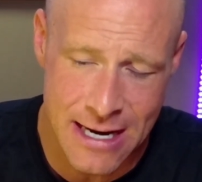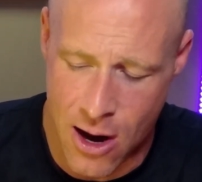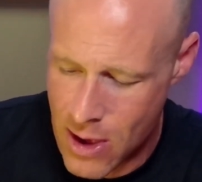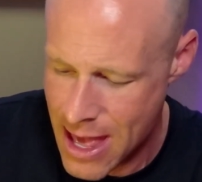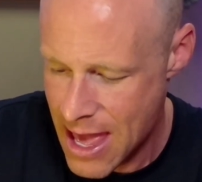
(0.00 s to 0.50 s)

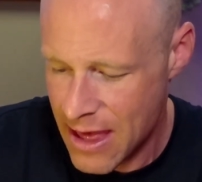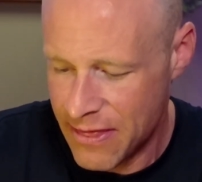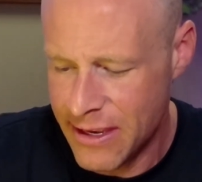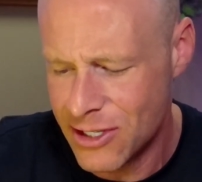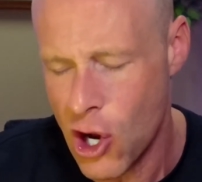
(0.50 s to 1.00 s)
Now,
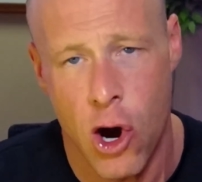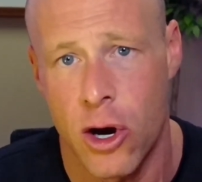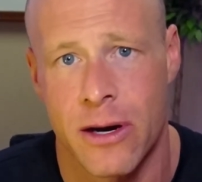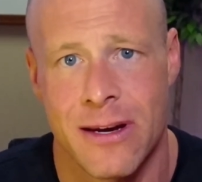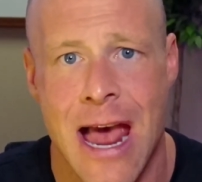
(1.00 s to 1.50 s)
these
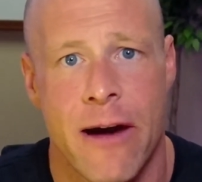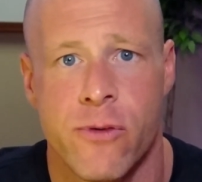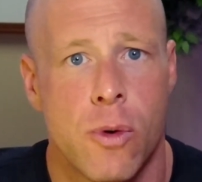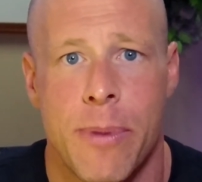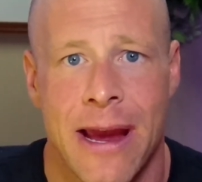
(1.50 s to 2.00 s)
aren't
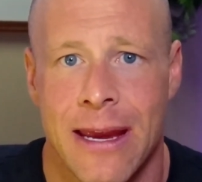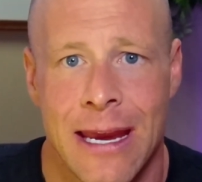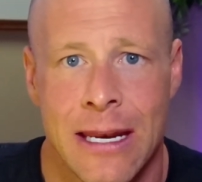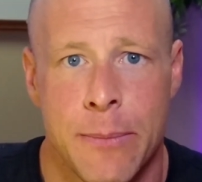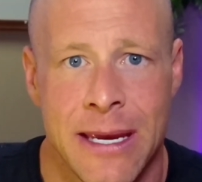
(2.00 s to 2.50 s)
novel by
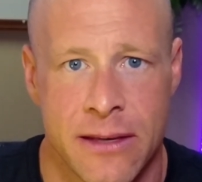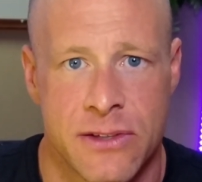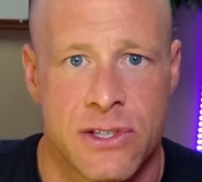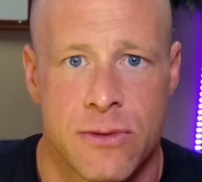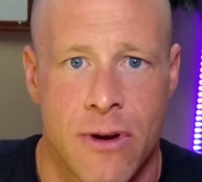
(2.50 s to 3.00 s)
any
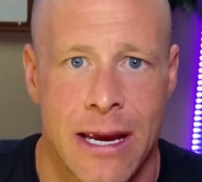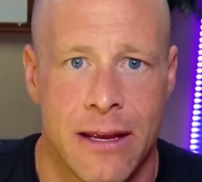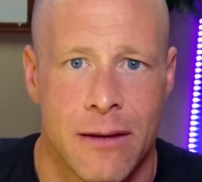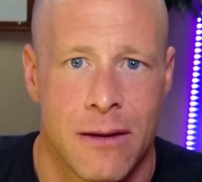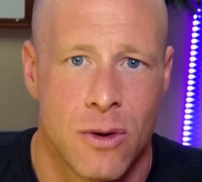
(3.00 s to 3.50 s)
means, right?